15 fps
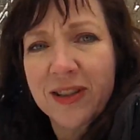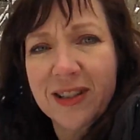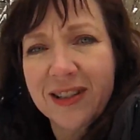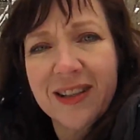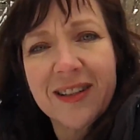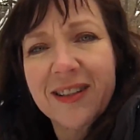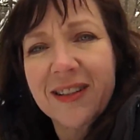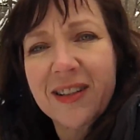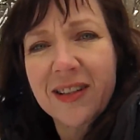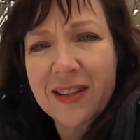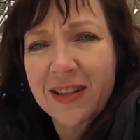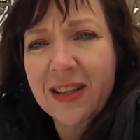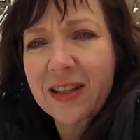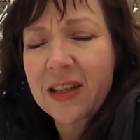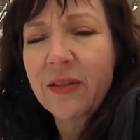
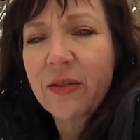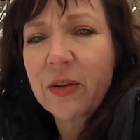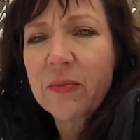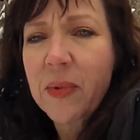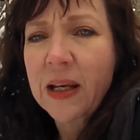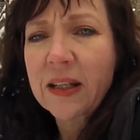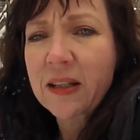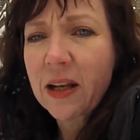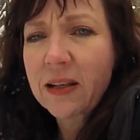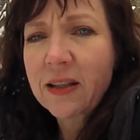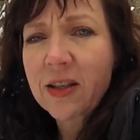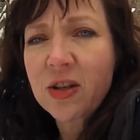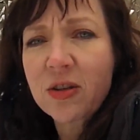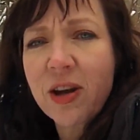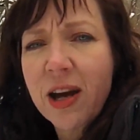does this even make sense
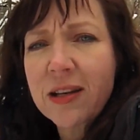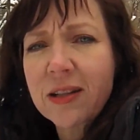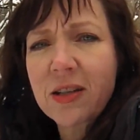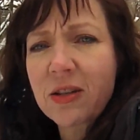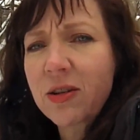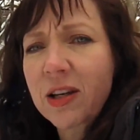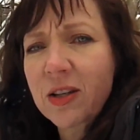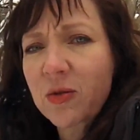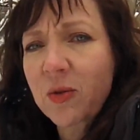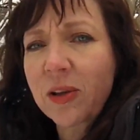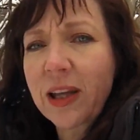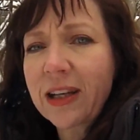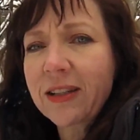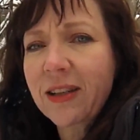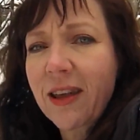to you guys? Do you guys
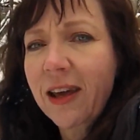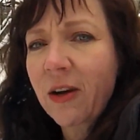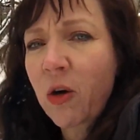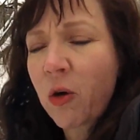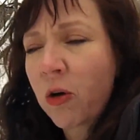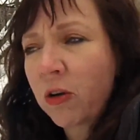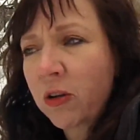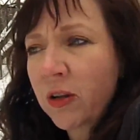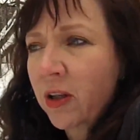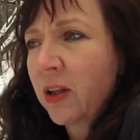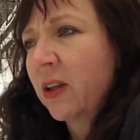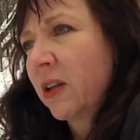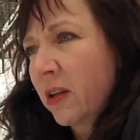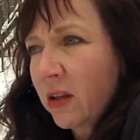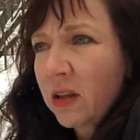relate to that whole
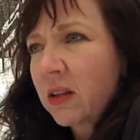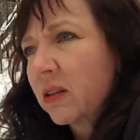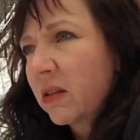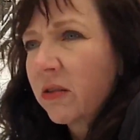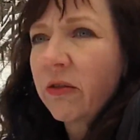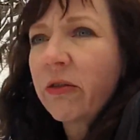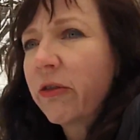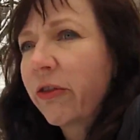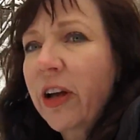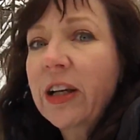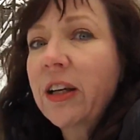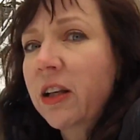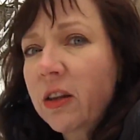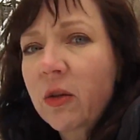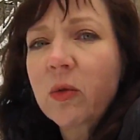
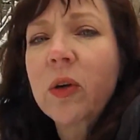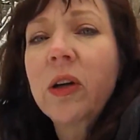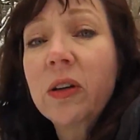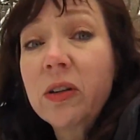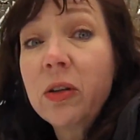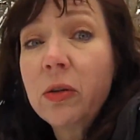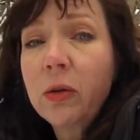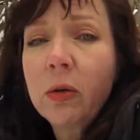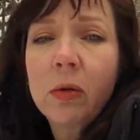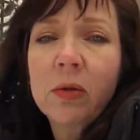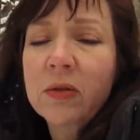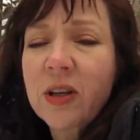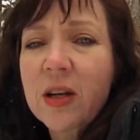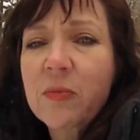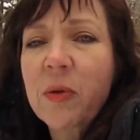finding the real you
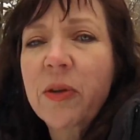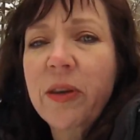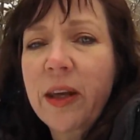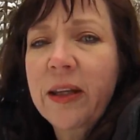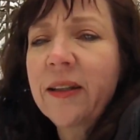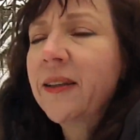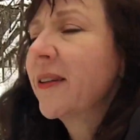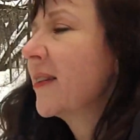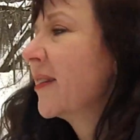type of thing?